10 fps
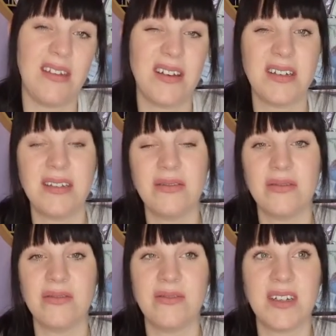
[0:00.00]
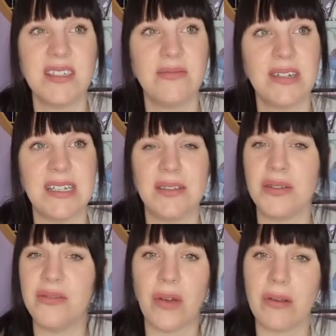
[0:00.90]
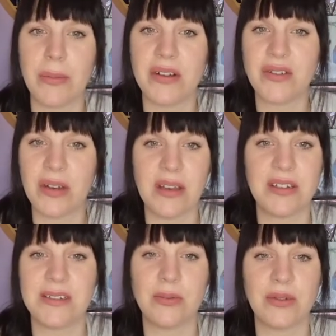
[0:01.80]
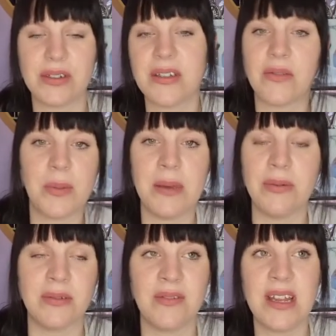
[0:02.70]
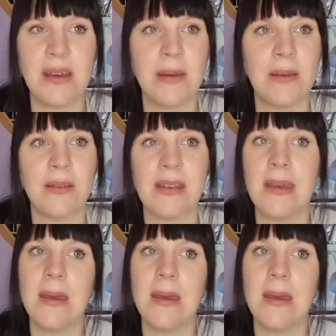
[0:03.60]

I didn't really do very much on it. I just watched other people's videos.